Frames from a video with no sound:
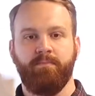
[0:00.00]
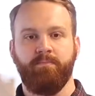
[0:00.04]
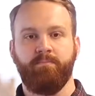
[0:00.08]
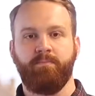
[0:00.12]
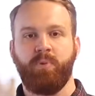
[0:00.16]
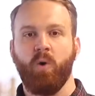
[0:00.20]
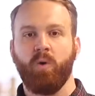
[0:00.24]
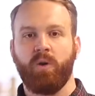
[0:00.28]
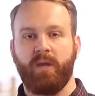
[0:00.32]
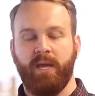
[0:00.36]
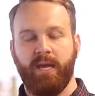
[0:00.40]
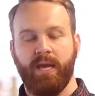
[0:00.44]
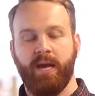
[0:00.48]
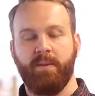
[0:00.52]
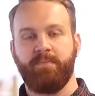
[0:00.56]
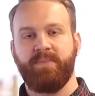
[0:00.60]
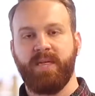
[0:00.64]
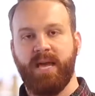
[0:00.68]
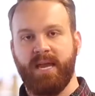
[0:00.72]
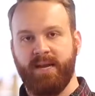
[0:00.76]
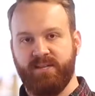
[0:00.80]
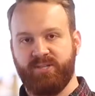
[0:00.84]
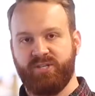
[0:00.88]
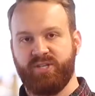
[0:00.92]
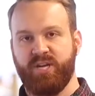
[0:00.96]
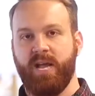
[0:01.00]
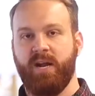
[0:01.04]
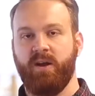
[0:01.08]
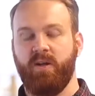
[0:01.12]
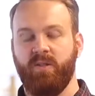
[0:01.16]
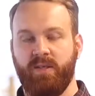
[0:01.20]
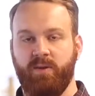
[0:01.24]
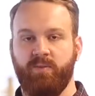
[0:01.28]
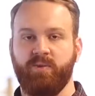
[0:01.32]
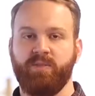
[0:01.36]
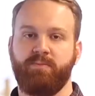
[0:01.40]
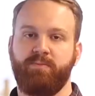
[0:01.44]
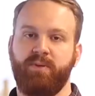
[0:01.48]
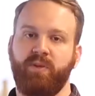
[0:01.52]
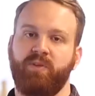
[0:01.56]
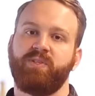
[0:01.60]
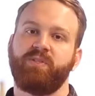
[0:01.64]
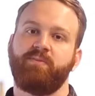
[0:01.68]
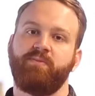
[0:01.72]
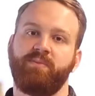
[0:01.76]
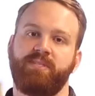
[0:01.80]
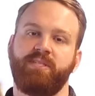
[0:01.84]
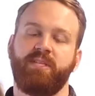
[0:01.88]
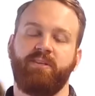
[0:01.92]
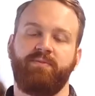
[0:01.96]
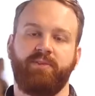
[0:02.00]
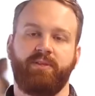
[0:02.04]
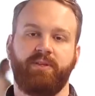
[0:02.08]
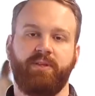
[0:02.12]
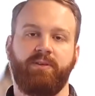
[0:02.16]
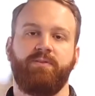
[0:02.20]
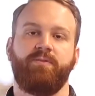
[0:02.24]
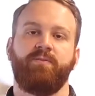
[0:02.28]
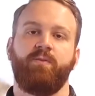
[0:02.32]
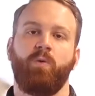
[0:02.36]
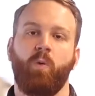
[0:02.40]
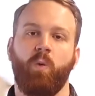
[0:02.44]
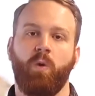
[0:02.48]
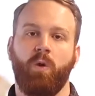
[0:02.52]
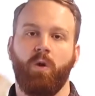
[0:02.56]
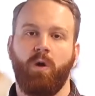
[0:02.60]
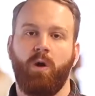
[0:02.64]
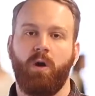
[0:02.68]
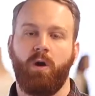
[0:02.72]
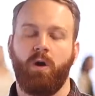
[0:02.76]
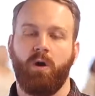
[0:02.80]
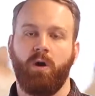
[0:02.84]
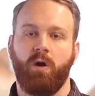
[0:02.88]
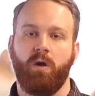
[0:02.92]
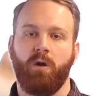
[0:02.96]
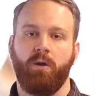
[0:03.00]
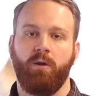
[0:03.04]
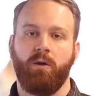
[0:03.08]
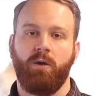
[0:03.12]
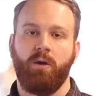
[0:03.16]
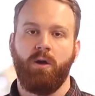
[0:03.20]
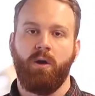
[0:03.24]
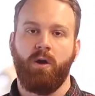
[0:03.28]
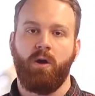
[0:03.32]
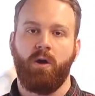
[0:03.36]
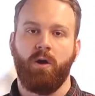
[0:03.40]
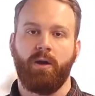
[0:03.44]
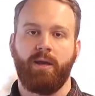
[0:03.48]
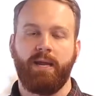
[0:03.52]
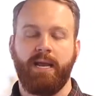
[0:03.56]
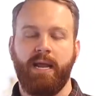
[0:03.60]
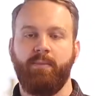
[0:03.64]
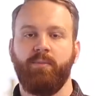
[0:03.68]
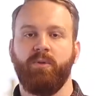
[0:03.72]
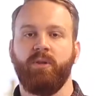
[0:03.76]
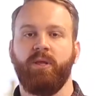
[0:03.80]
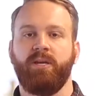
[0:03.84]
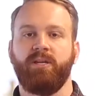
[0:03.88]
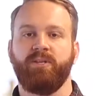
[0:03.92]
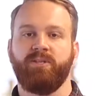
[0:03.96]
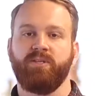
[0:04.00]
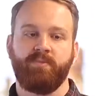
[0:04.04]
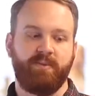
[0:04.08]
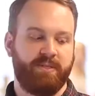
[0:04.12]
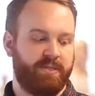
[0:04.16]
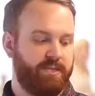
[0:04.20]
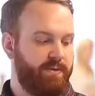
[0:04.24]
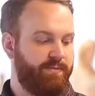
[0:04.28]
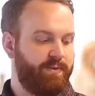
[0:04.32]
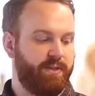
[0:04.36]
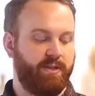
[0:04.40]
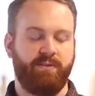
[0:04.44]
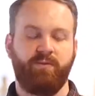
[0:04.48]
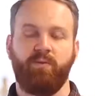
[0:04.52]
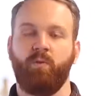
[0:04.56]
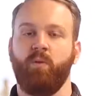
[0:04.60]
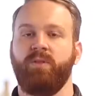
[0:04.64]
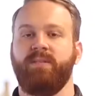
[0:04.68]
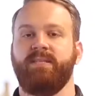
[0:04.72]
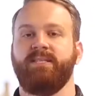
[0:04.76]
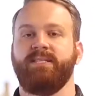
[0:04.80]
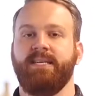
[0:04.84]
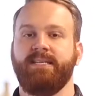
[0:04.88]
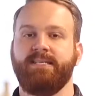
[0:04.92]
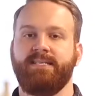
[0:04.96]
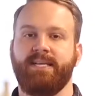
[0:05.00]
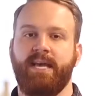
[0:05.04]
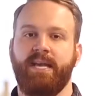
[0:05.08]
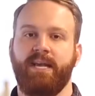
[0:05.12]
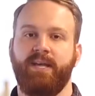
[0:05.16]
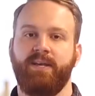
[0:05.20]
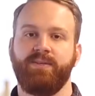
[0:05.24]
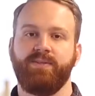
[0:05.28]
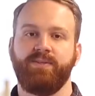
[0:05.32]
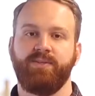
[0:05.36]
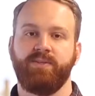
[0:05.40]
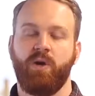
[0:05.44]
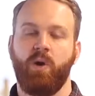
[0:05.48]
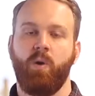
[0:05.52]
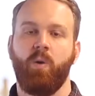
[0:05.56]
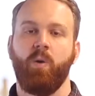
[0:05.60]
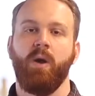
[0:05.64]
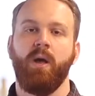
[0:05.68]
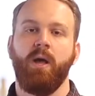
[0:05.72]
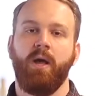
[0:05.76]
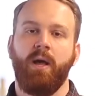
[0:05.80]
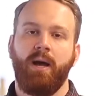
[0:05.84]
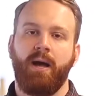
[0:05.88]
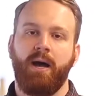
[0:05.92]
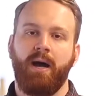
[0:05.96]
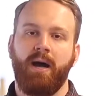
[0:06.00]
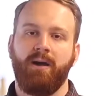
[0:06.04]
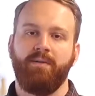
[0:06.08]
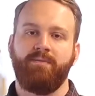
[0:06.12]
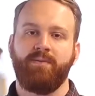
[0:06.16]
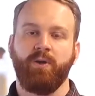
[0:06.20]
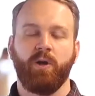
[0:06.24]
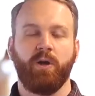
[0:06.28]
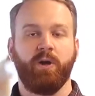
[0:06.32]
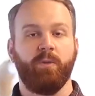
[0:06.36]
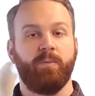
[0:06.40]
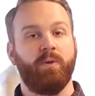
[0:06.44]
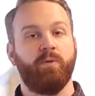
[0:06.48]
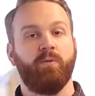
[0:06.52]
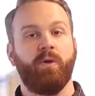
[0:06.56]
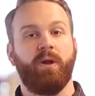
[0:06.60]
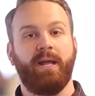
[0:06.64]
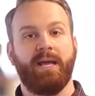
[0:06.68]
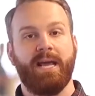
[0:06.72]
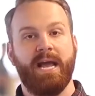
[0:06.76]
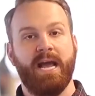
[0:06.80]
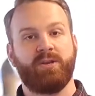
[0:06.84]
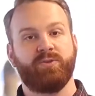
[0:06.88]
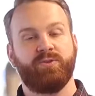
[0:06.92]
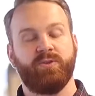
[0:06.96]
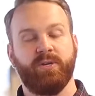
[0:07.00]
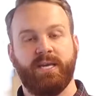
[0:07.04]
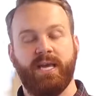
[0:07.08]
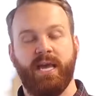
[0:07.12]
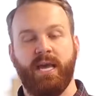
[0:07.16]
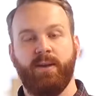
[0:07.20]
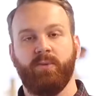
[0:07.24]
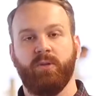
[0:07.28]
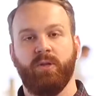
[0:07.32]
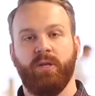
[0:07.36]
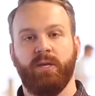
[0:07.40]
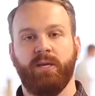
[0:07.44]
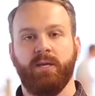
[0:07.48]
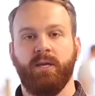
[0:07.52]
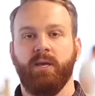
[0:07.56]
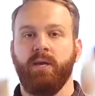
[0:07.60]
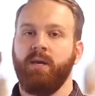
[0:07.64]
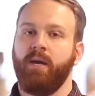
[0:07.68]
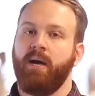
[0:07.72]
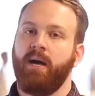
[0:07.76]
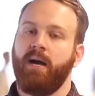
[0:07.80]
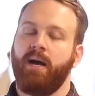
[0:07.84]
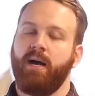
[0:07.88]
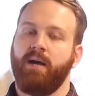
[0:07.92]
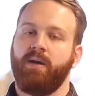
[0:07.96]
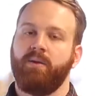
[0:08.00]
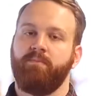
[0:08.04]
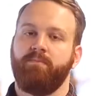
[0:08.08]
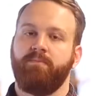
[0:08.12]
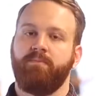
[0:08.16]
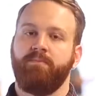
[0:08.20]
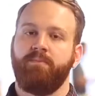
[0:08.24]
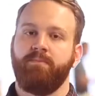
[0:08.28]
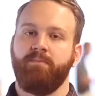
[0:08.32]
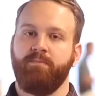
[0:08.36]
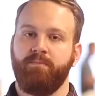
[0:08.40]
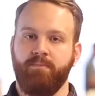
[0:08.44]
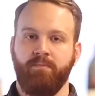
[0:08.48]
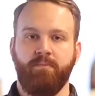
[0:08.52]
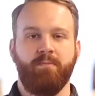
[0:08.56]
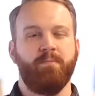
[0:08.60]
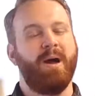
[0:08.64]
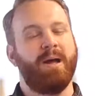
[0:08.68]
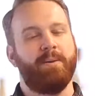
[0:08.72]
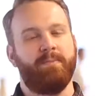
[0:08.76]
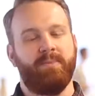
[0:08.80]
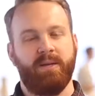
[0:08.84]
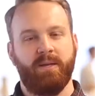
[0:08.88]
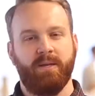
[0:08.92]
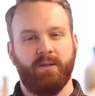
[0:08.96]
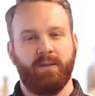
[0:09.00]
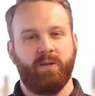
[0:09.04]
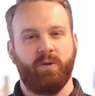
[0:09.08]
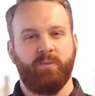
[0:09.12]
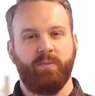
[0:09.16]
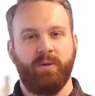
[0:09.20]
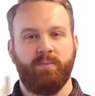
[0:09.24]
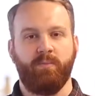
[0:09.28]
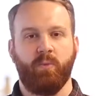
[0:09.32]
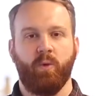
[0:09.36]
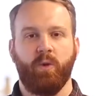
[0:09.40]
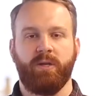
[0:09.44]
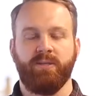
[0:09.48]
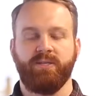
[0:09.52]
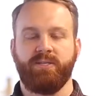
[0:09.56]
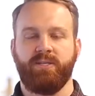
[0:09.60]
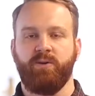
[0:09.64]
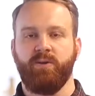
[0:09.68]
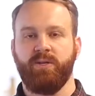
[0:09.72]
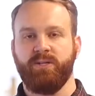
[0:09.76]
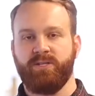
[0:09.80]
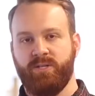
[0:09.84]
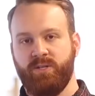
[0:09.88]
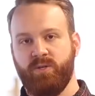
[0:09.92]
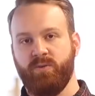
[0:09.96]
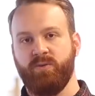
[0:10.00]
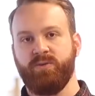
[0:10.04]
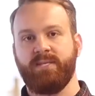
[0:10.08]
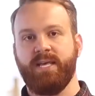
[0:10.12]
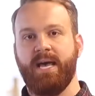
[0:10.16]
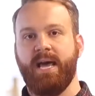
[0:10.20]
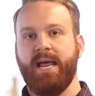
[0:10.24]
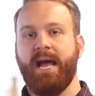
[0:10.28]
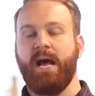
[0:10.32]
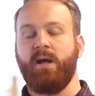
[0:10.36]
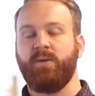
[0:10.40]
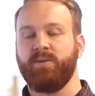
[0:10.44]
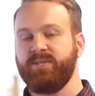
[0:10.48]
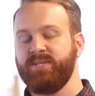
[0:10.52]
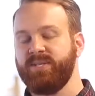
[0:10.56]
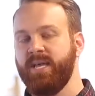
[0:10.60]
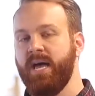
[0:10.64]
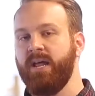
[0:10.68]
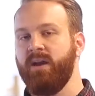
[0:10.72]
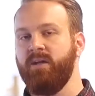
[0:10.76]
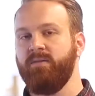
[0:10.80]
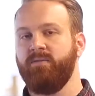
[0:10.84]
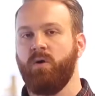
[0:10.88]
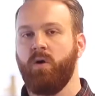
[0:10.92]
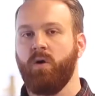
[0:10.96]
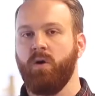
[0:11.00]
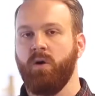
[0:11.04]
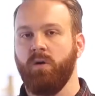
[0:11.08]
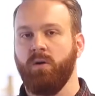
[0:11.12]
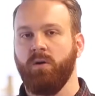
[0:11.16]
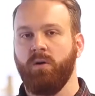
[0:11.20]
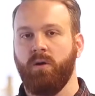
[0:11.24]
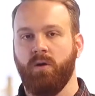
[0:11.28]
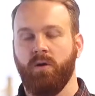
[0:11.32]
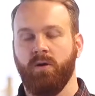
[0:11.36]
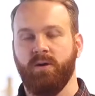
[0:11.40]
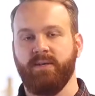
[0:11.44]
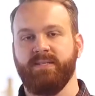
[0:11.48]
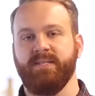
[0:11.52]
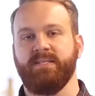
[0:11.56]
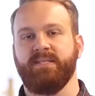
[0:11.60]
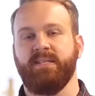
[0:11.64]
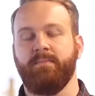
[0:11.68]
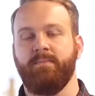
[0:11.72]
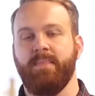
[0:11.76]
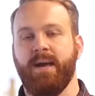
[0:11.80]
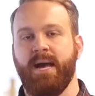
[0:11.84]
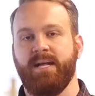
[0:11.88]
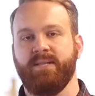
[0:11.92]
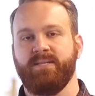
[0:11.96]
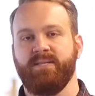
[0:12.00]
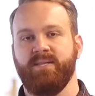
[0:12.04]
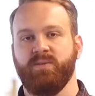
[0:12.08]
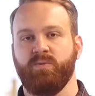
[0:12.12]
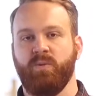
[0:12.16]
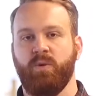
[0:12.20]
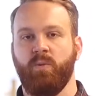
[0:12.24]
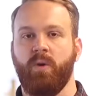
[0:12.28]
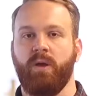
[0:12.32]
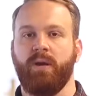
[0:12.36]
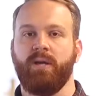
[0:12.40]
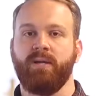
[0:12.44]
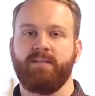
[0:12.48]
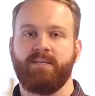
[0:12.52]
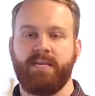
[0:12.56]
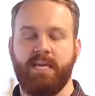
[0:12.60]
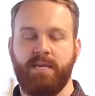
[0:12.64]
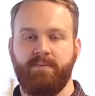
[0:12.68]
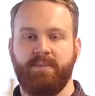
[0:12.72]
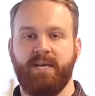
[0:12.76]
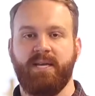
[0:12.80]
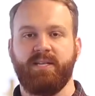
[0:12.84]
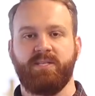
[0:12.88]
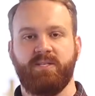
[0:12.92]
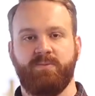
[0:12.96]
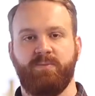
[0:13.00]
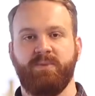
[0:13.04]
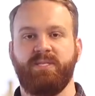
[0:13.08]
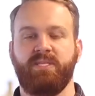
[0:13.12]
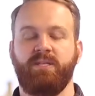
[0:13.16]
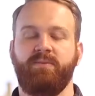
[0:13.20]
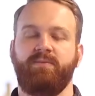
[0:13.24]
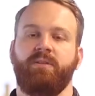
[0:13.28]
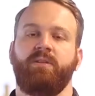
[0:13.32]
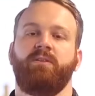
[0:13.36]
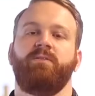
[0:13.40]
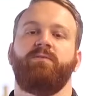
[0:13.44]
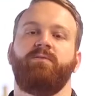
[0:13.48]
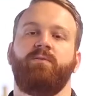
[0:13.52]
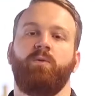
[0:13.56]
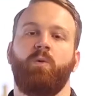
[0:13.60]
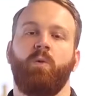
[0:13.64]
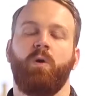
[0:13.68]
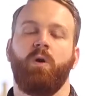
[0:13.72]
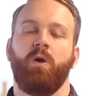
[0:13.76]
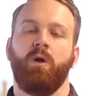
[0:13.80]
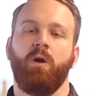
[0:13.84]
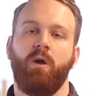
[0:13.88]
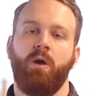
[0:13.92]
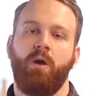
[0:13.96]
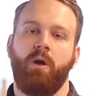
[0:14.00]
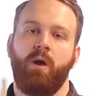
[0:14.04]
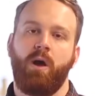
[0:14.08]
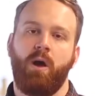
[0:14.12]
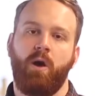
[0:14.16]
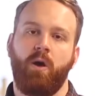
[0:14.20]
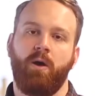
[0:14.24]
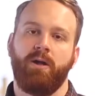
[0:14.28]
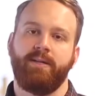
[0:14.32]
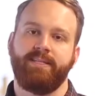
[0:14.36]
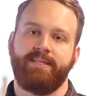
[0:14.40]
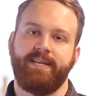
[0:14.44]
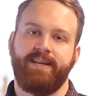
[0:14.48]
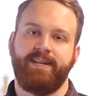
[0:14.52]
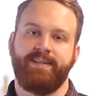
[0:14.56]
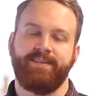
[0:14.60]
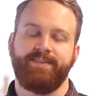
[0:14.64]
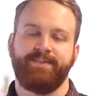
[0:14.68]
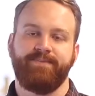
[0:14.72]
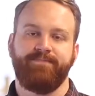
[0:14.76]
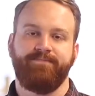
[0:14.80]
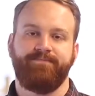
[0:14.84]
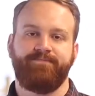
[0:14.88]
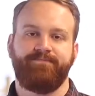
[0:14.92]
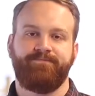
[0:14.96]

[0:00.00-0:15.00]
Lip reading: bulking up that channel that was built specifically for our cabling, specifically for these antennas. So if you're going to be running extra cabling, you might be a little bit more considerate to use that outside of our existing mats, as we want to keep that specifically for our antennas.